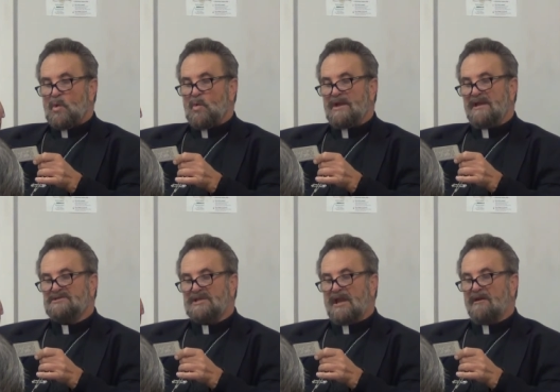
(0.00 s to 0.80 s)
we
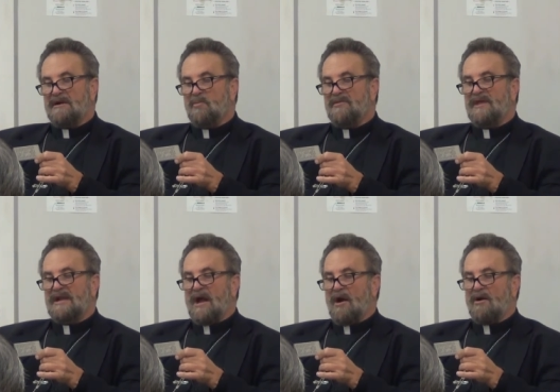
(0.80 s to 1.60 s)
each carry
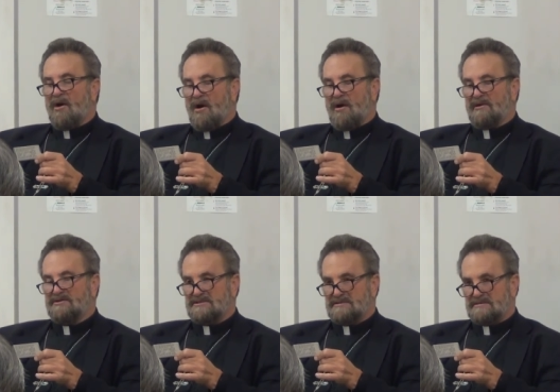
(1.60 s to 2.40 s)
within our
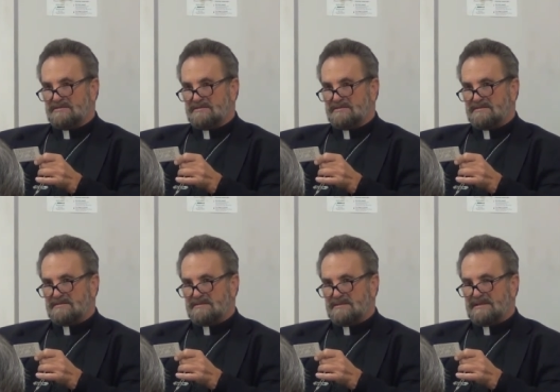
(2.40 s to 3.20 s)
hearts
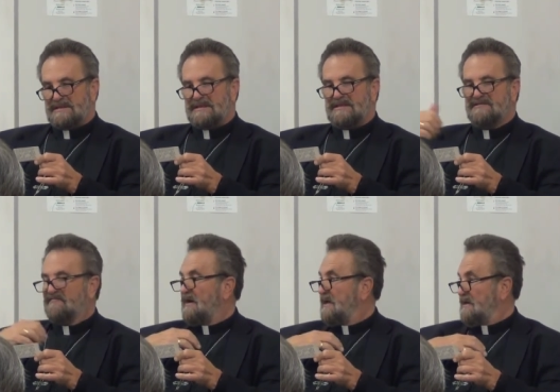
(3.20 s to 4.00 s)
a
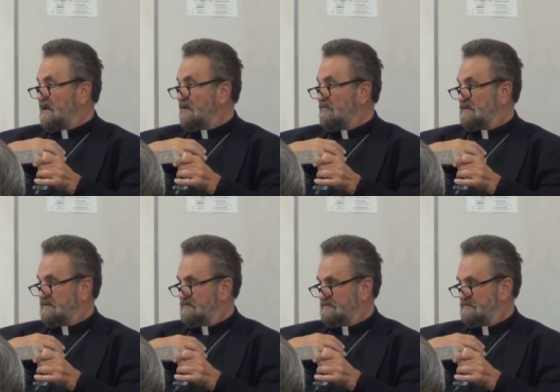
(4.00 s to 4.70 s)
divine element,